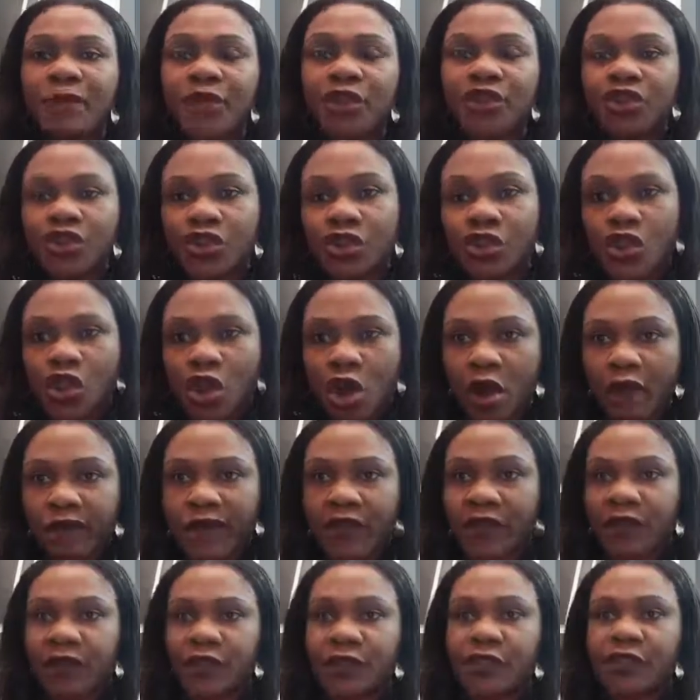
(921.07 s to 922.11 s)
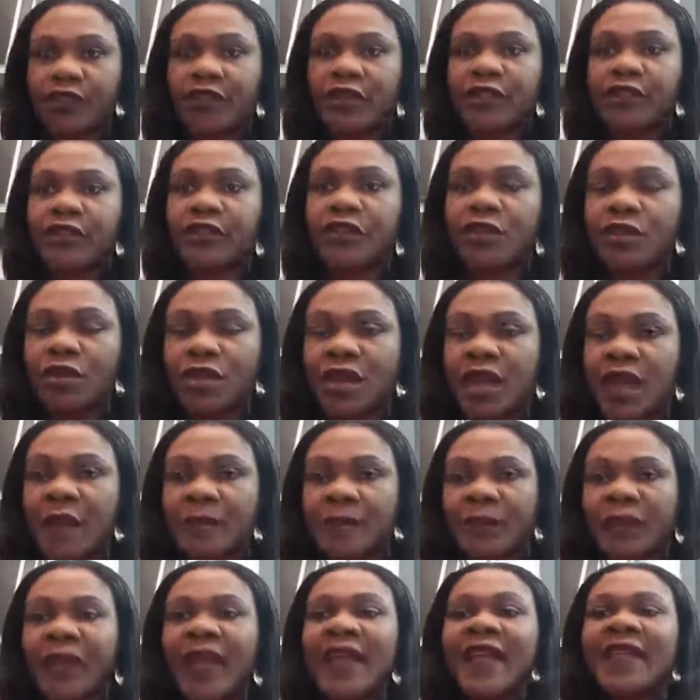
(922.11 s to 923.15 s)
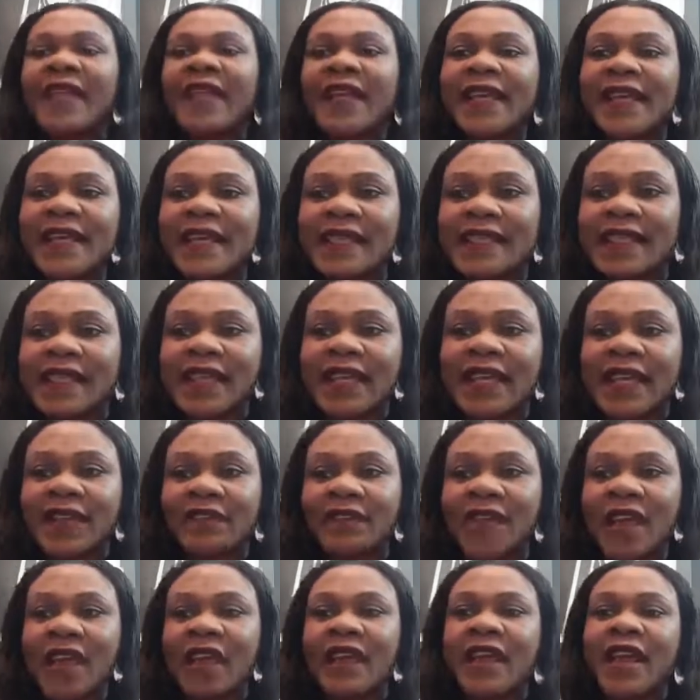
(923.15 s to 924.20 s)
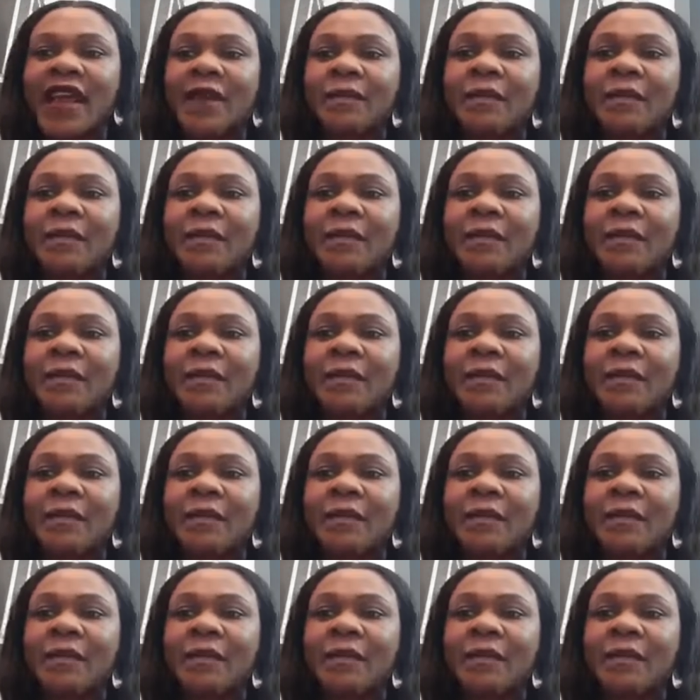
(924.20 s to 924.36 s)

show love and concern to them, they easily give in.